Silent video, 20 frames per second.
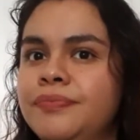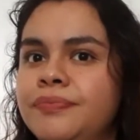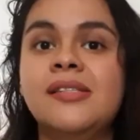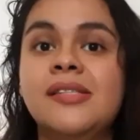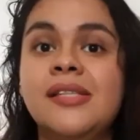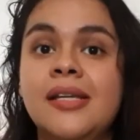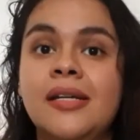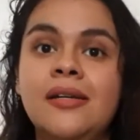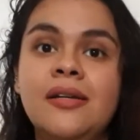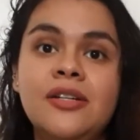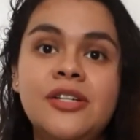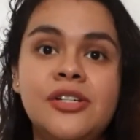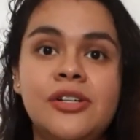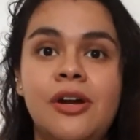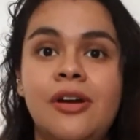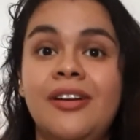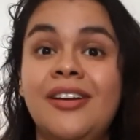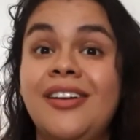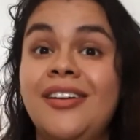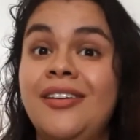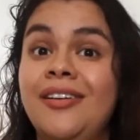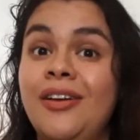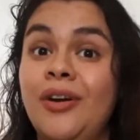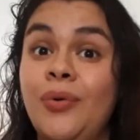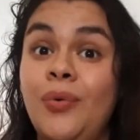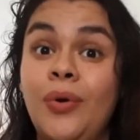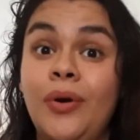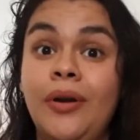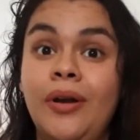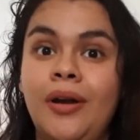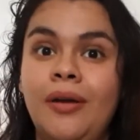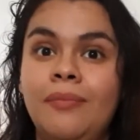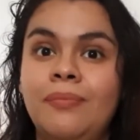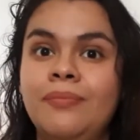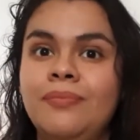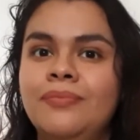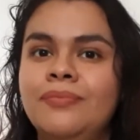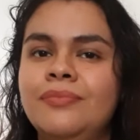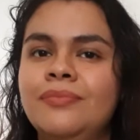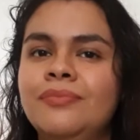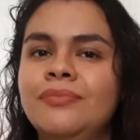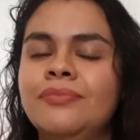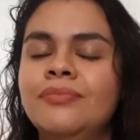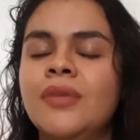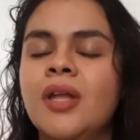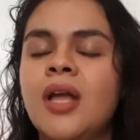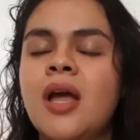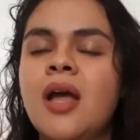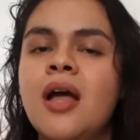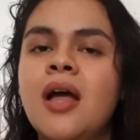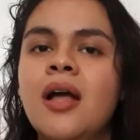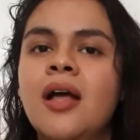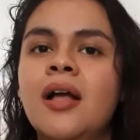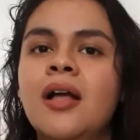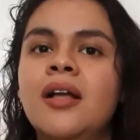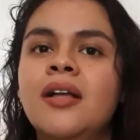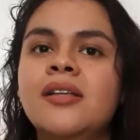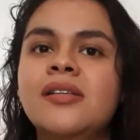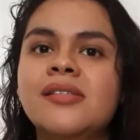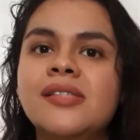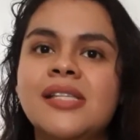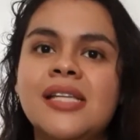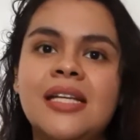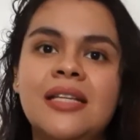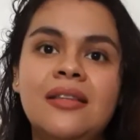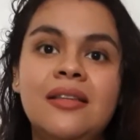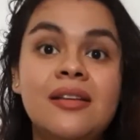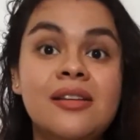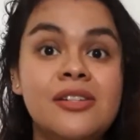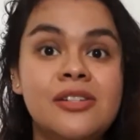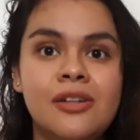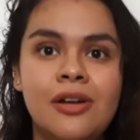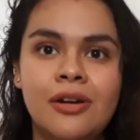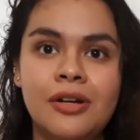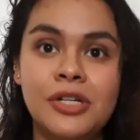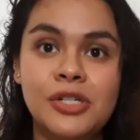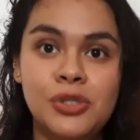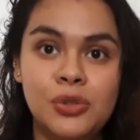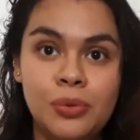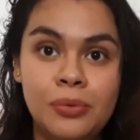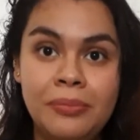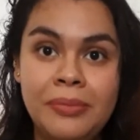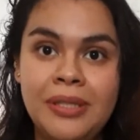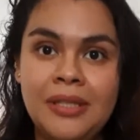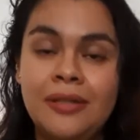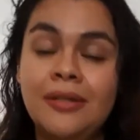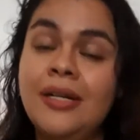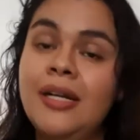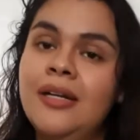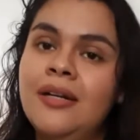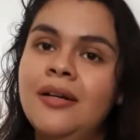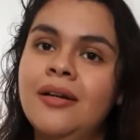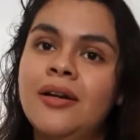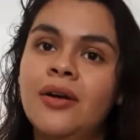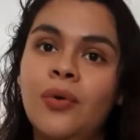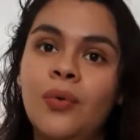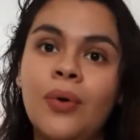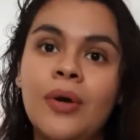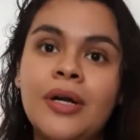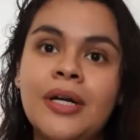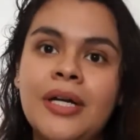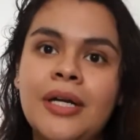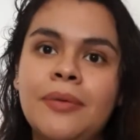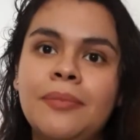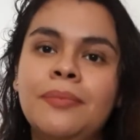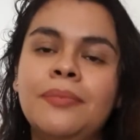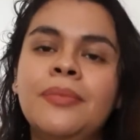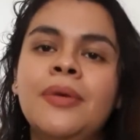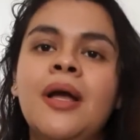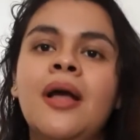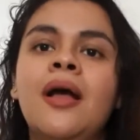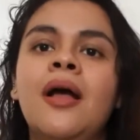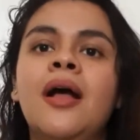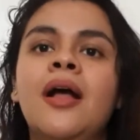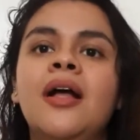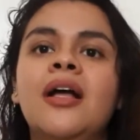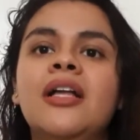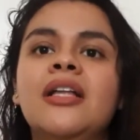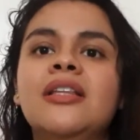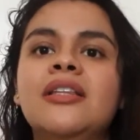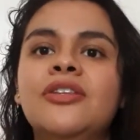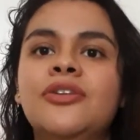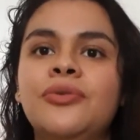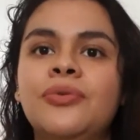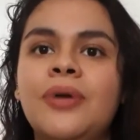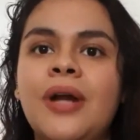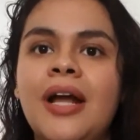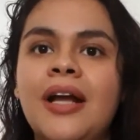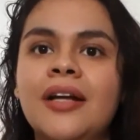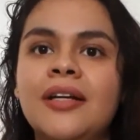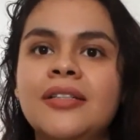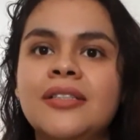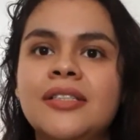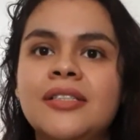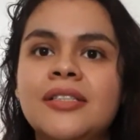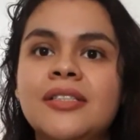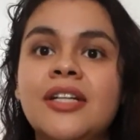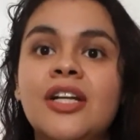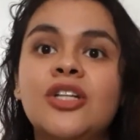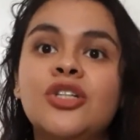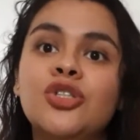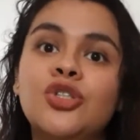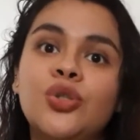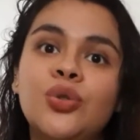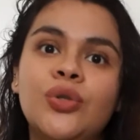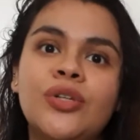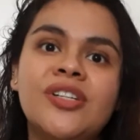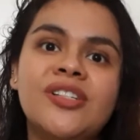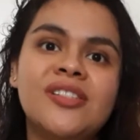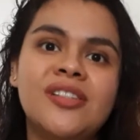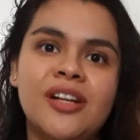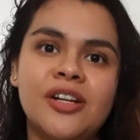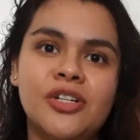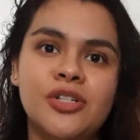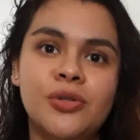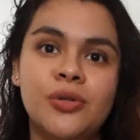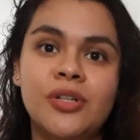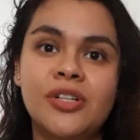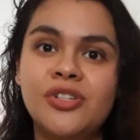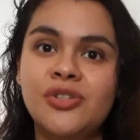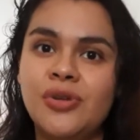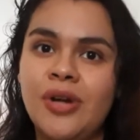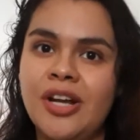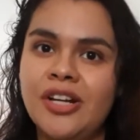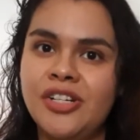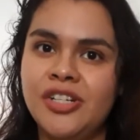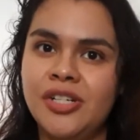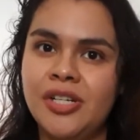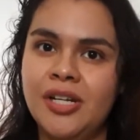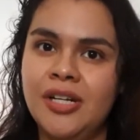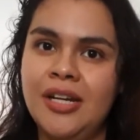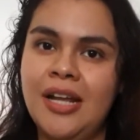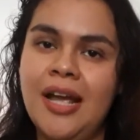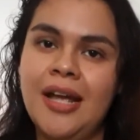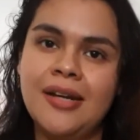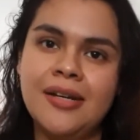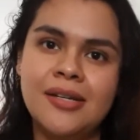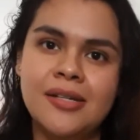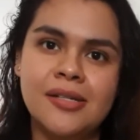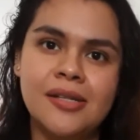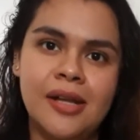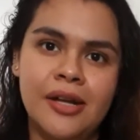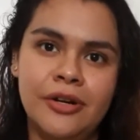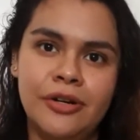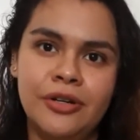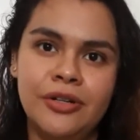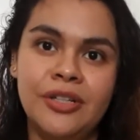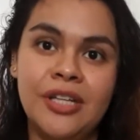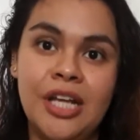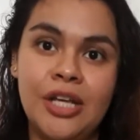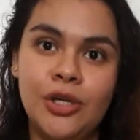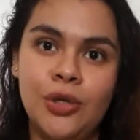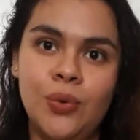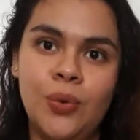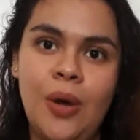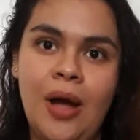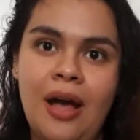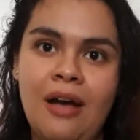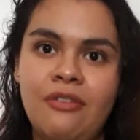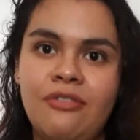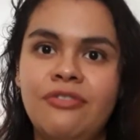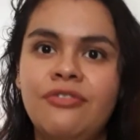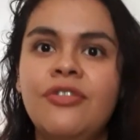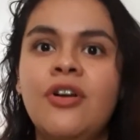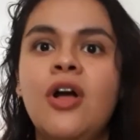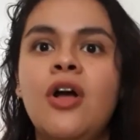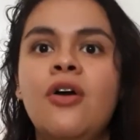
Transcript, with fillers: Seen a shark in an aquarium. Seeing the shark swimming in an aquarium directs to the sexual attraction and desire that you have